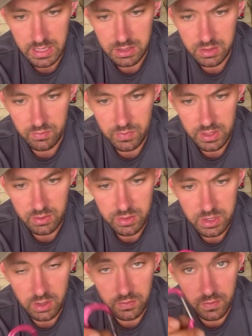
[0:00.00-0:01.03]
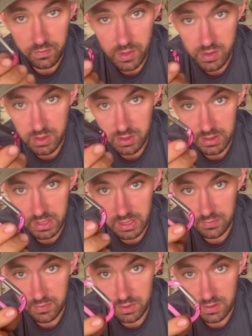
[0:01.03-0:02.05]
unreal. So for throw lining,
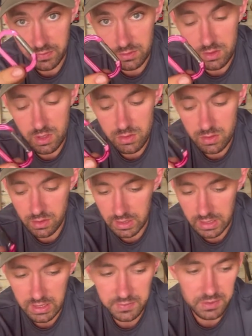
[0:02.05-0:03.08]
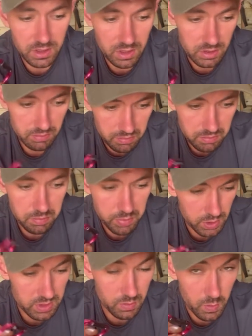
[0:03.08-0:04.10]
if you know you're gonna have to like
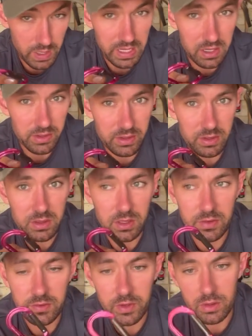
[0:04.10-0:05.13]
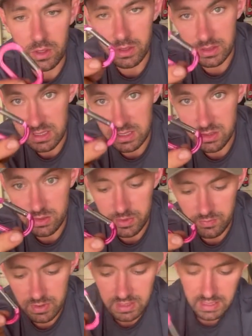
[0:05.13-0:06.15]
put some weight on the throw line, these come in
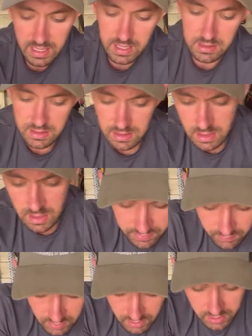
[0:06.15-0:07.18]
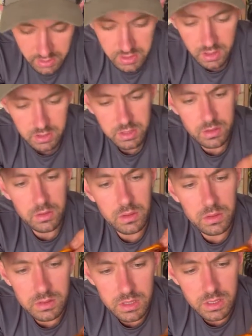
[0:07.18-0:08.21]
really handy. The Rock Exotica
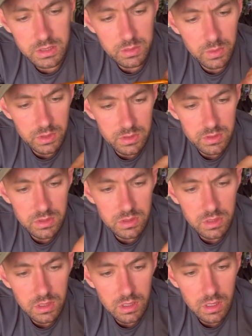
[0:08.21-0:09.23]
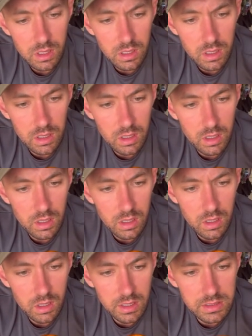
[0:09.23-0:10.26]
ones,
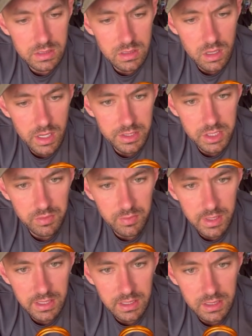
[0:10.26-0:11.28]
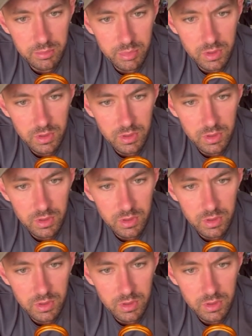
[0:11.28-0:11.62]
it's not actually rated, but